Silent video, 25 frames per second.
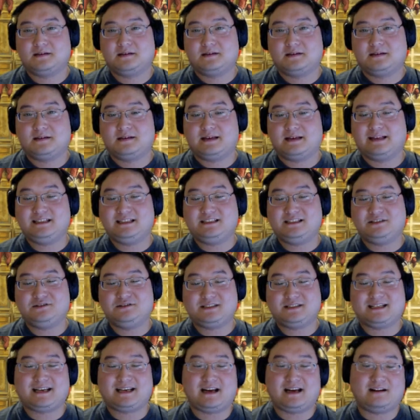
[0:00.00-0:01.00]
it's used
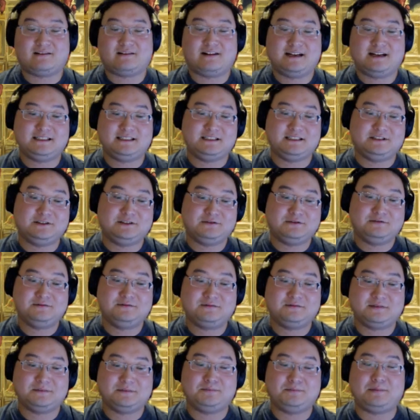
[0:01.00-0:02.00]
to categorize you,
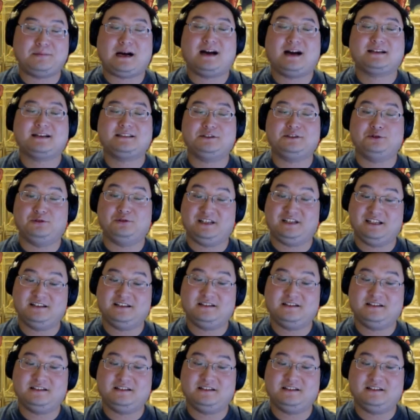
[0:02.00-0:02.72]
box you in.